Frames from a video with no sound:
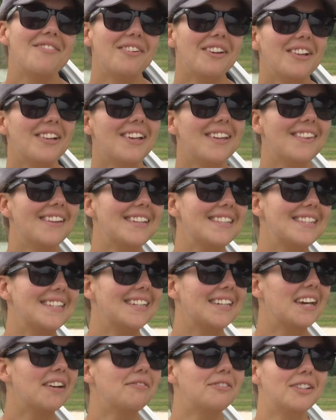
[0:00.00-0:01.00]
feel like that's
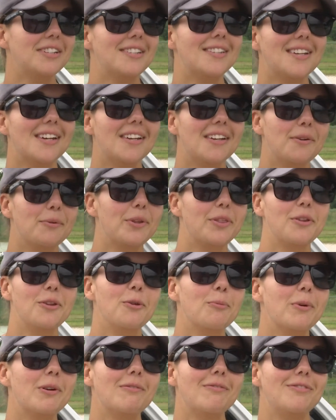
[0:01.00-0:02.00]
like every study with
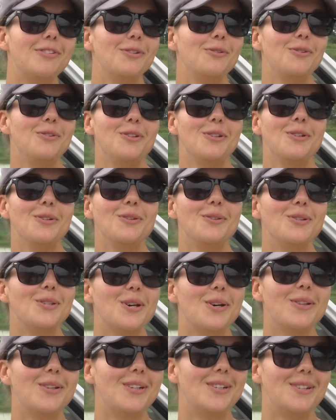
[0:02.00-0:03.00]
human food too,
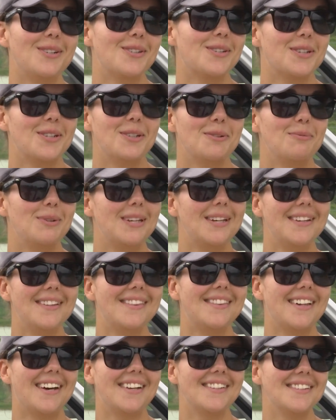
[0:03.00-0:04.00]
so there's going to be
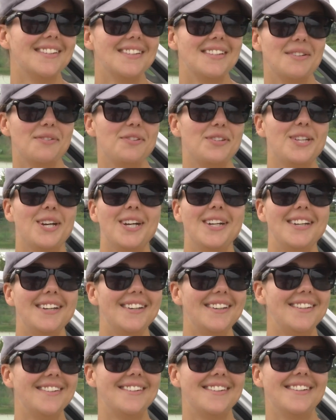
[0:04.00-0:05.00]
thousands of
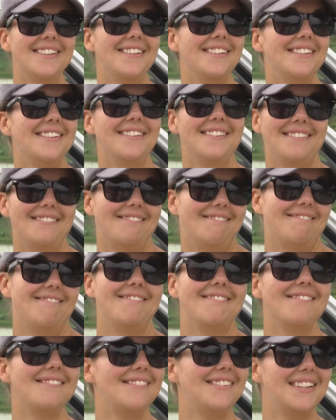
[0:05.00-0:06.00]
studies and
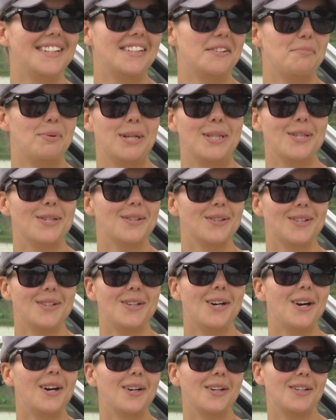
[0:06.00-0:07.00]
it depends on the
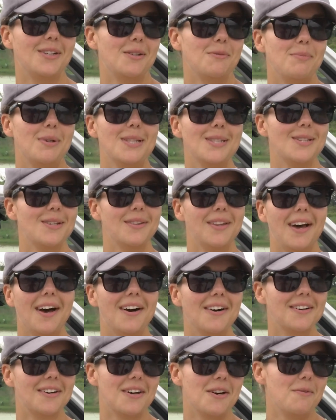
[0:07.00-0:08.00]
dog, it depends on the
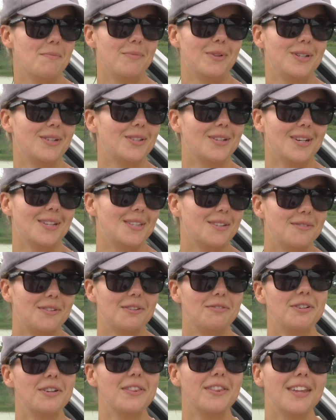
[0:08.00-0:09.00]
outcome. There's lots of
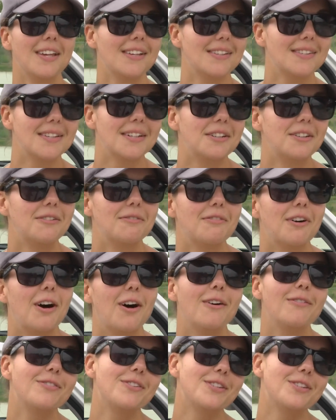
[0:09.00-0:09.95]
different things that are involved.